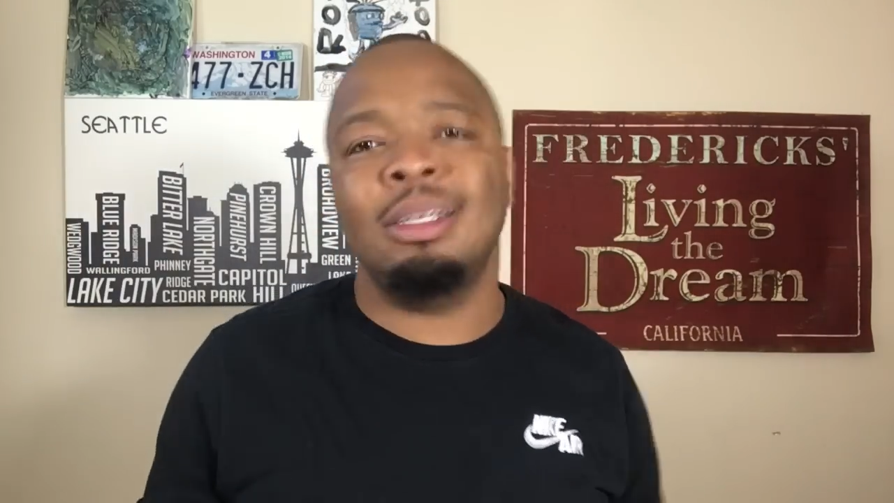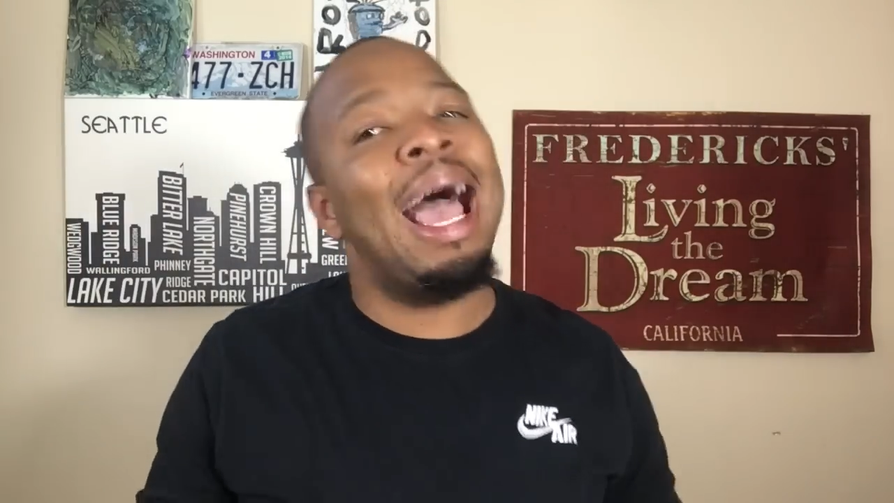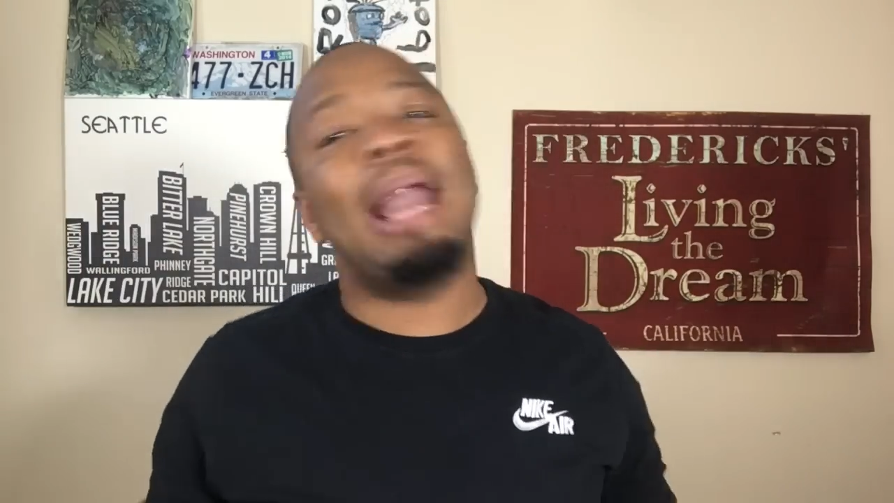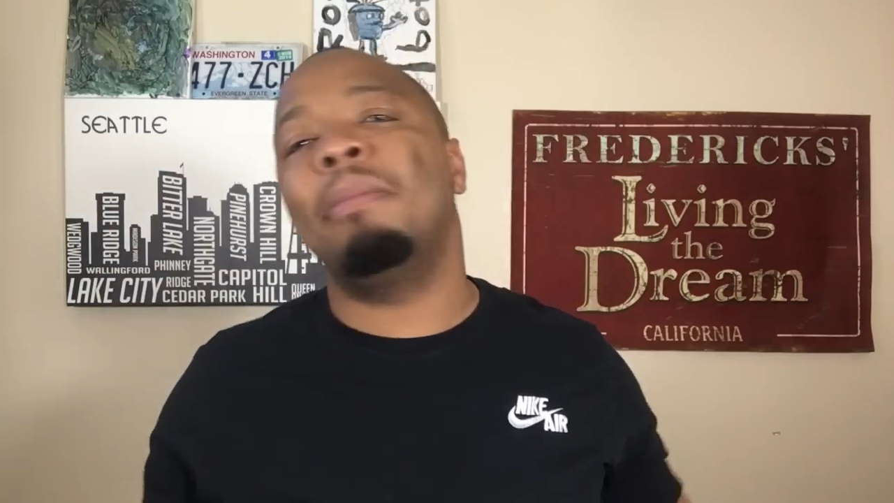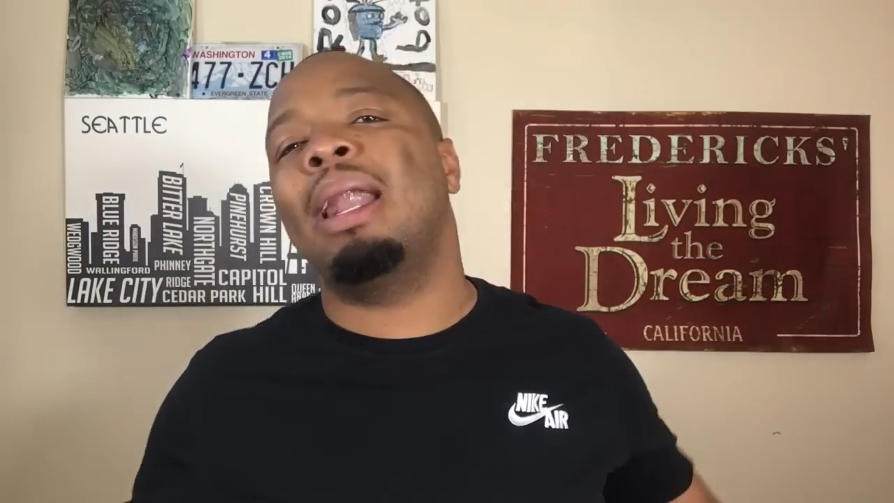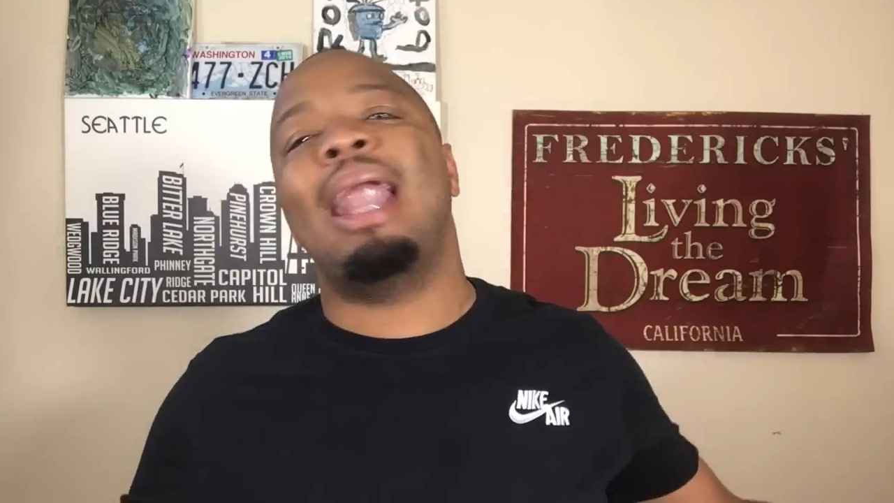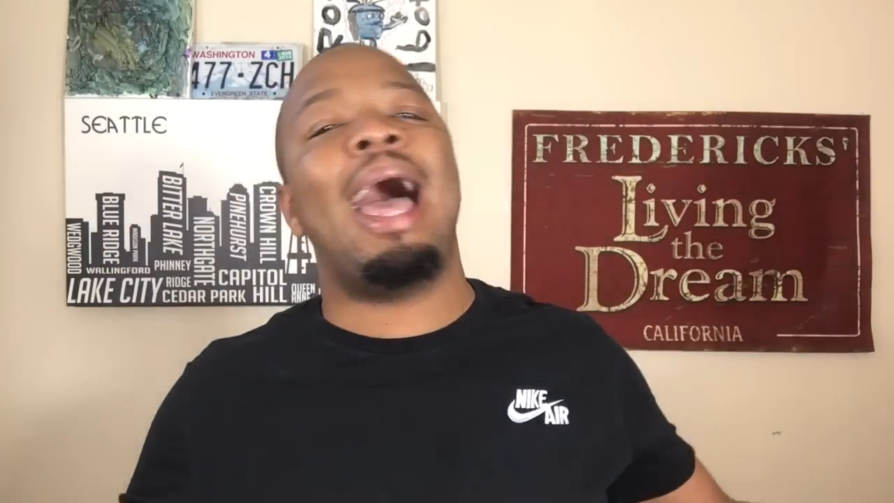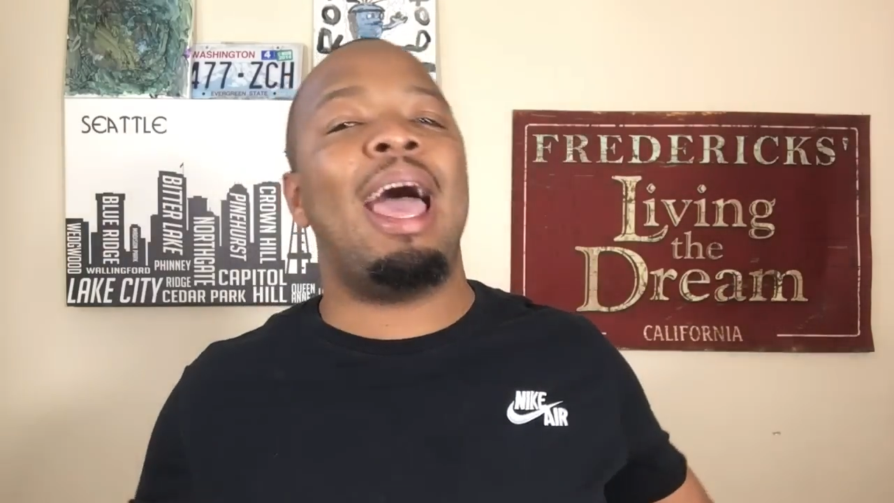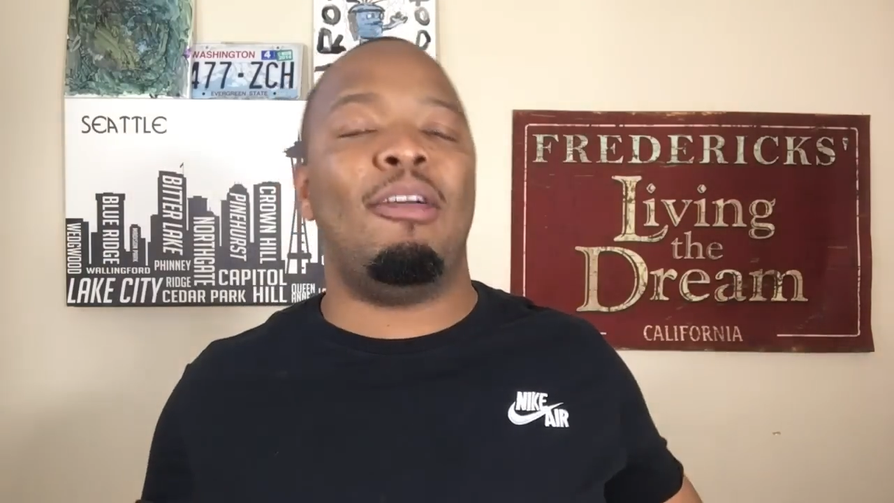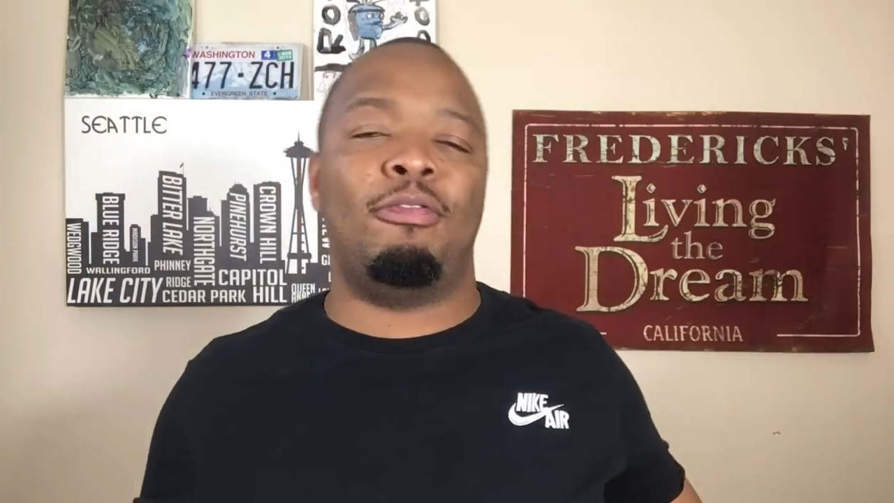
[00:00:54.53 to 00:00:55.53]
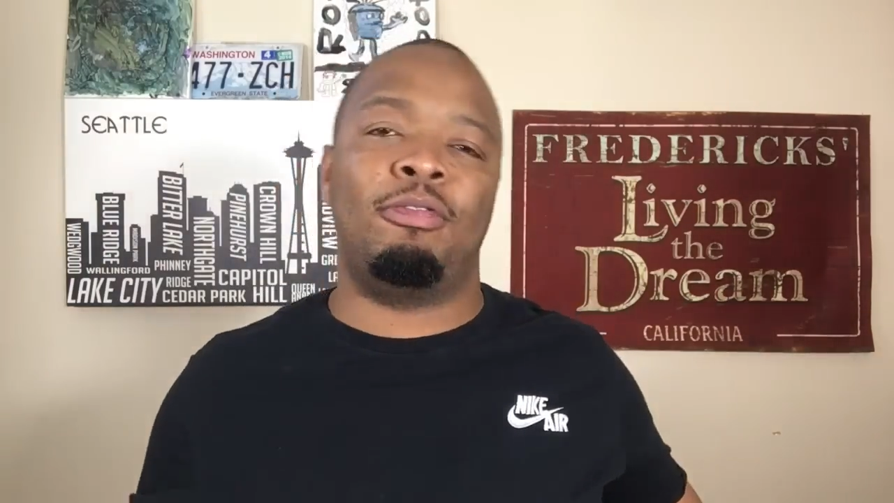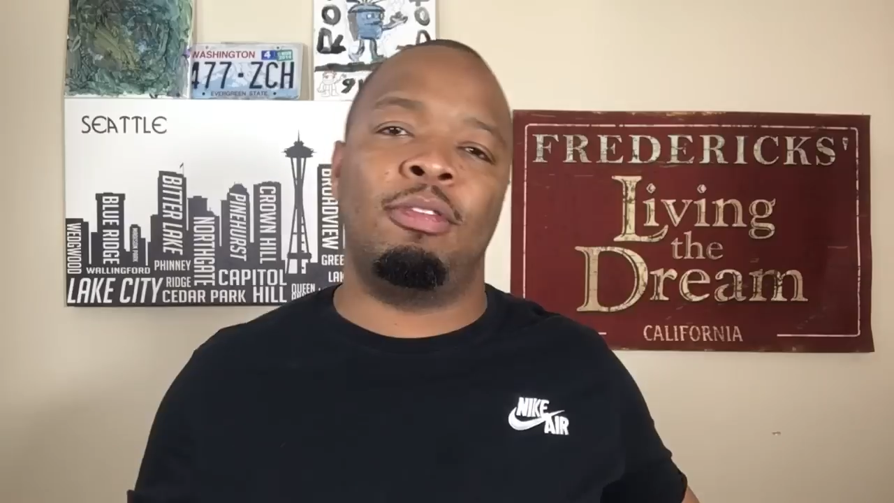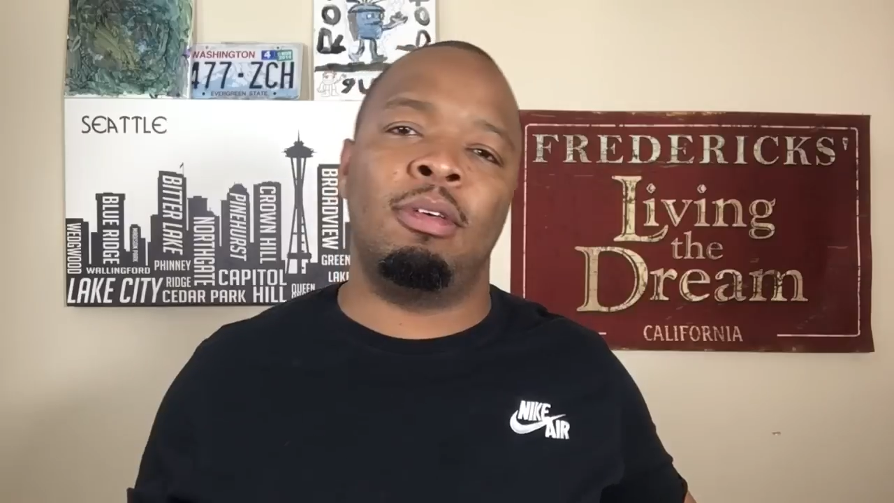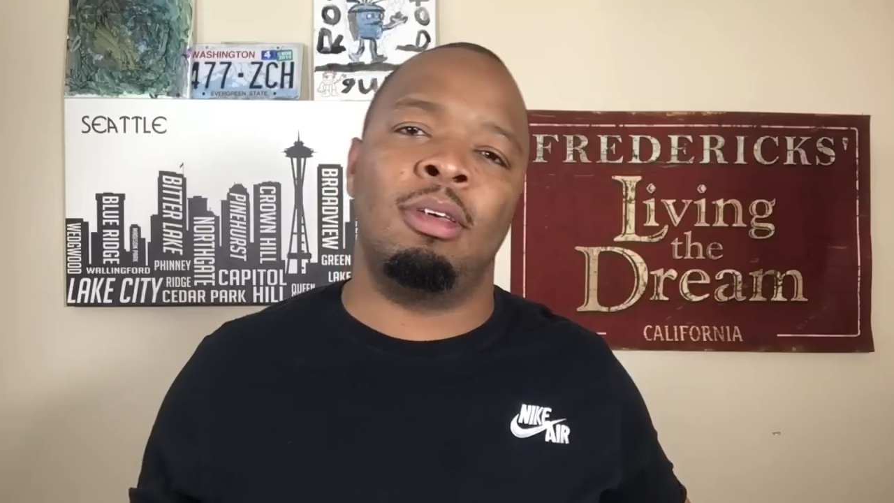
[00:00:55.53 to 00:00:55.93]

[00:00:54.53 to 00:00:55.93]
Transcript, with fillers: You're out of my life.